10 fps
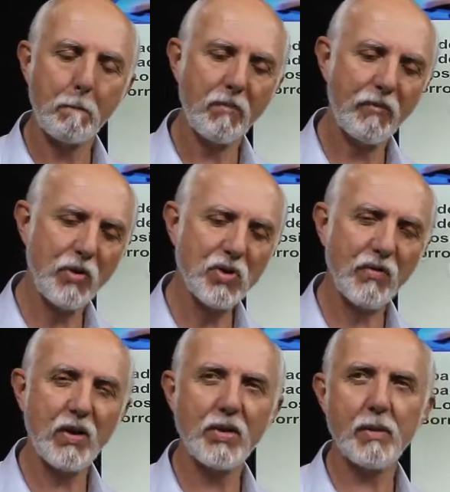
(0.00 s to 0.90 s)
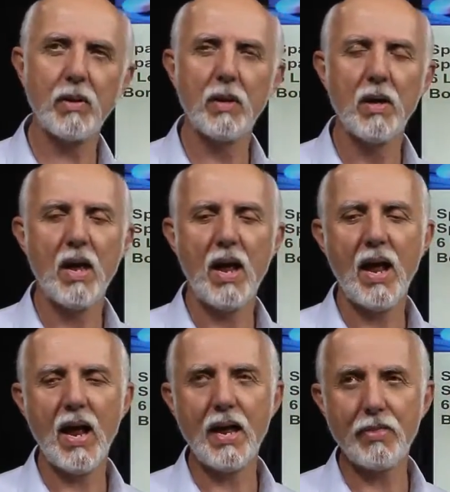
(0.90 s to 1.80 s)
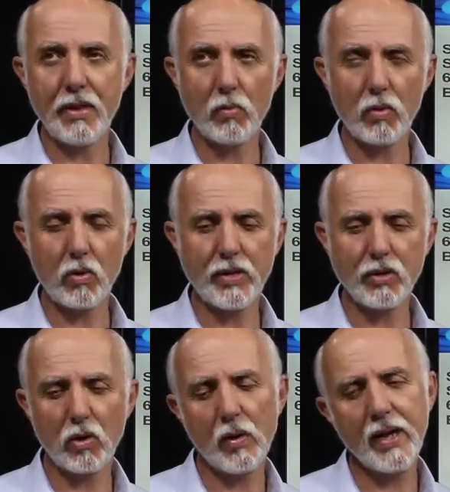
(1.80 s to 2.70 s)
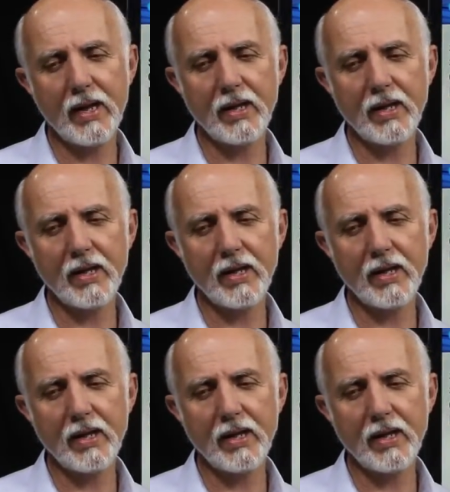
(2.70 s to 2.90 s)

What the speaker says: first of all double, and then we're going to go ahead